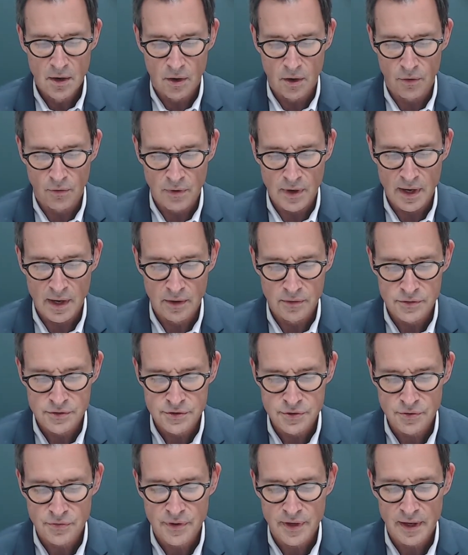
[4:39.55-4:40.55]
around
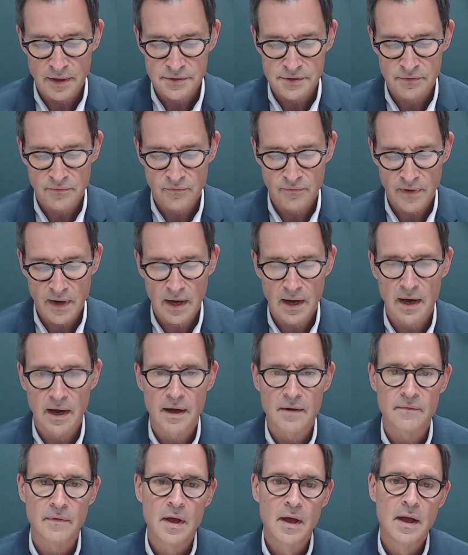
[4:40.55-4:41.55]

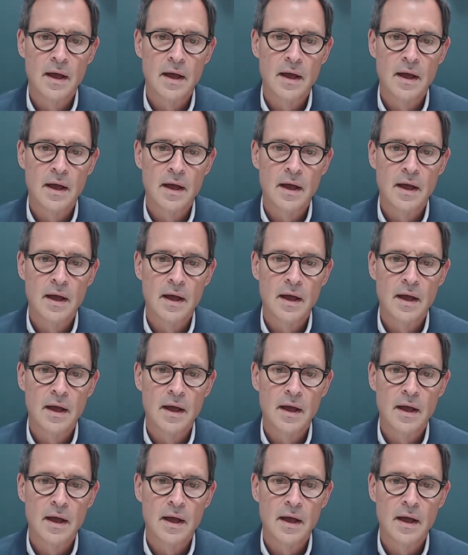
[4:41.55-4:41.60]
2005,